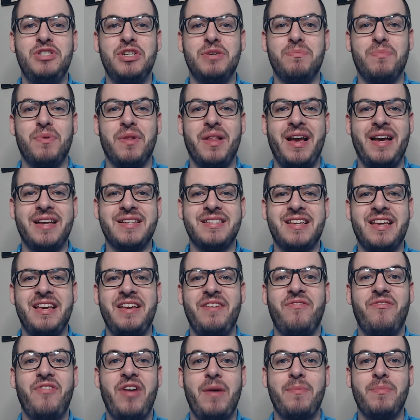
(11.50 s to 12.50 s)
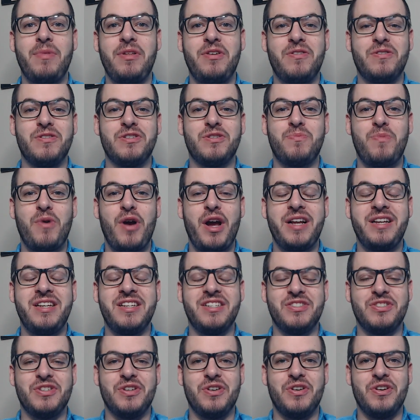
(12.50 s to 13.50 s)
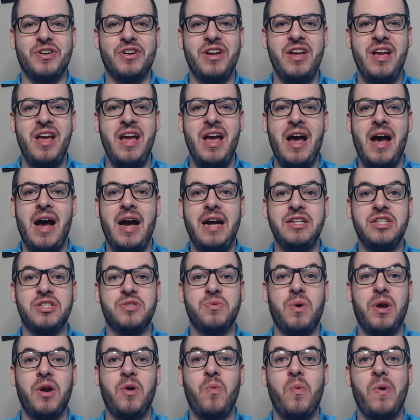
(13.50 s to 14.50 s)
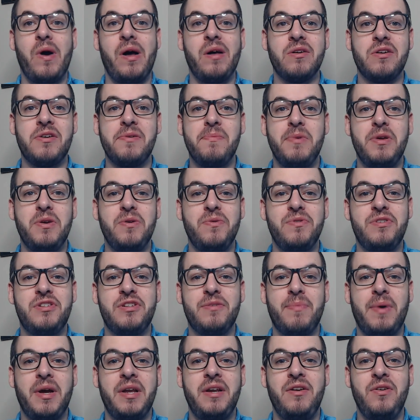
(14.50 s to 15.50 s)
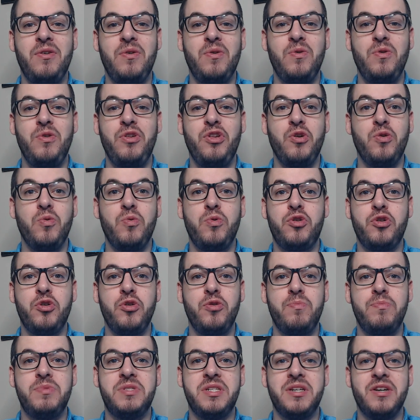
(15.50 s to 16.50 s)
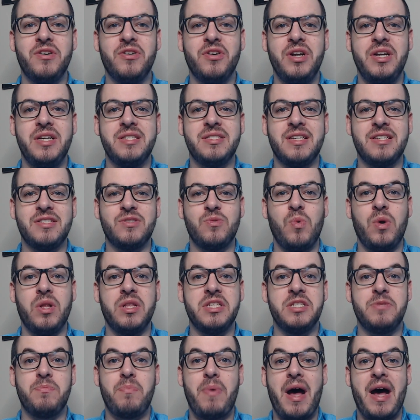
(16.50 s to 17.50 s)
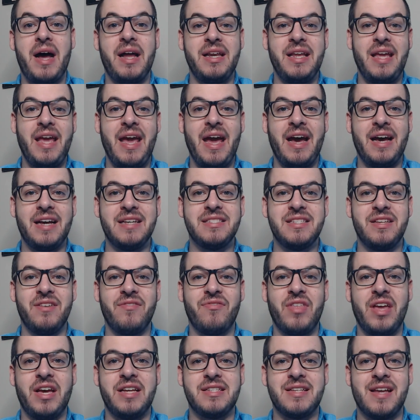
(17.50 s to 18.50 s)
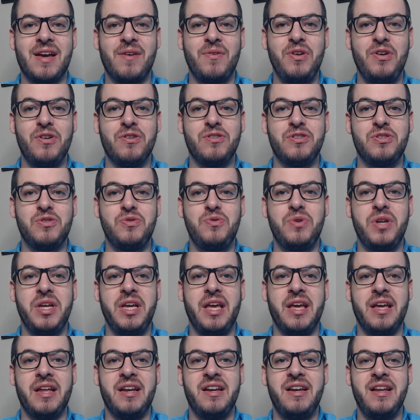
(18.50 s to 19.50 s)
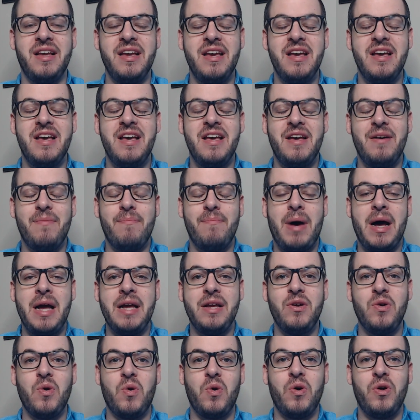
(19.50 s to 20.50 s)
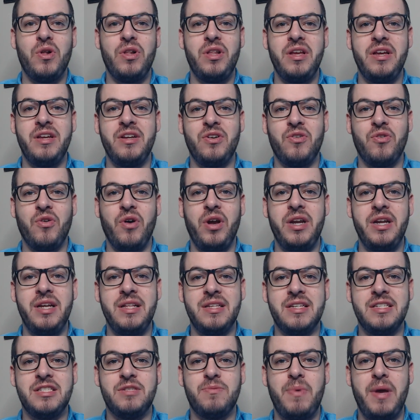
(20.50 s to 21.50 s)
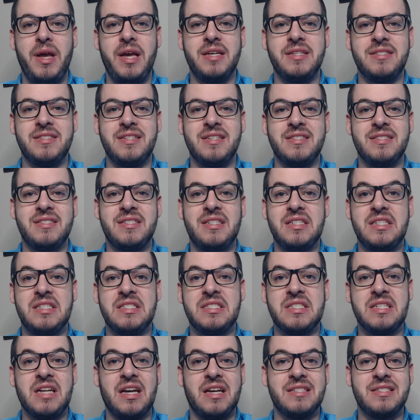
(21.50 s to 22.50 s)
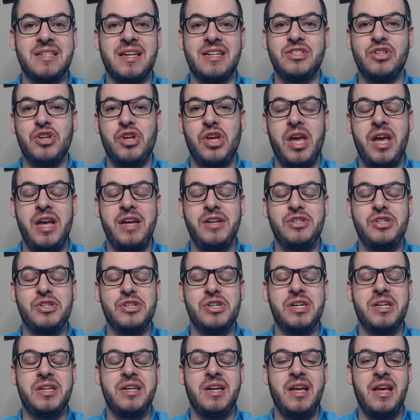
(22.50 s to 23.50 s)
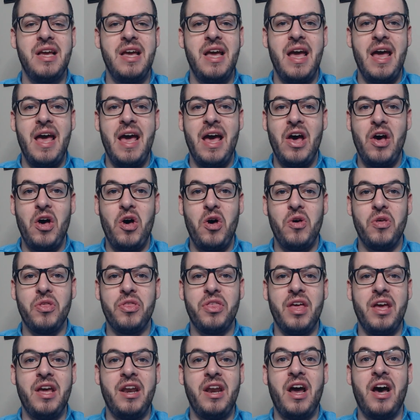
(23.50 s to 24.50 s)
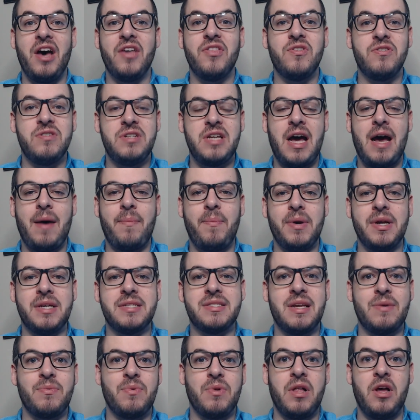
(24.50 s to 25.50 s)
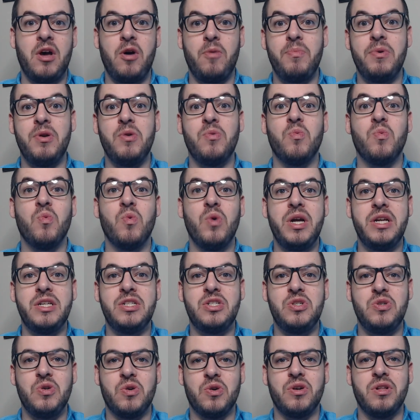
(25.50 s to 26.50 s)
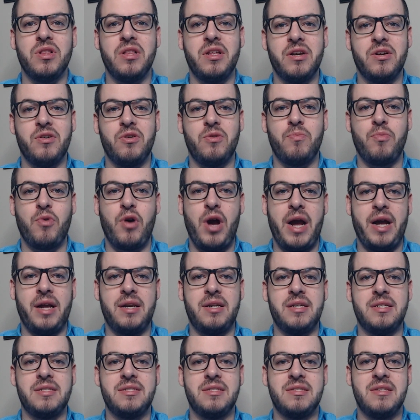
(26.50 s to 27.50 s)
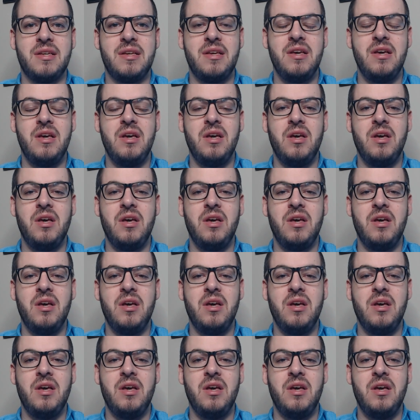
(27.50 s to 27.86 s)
I'm Jim Plasky, Family Nurse Practitioner. I just want to welcome you to my new YouTube series as well as podcast, if that's how you're tuning in. My goal in creating this space is to discuss education, health, and other topics that will help enrich your clinical practice.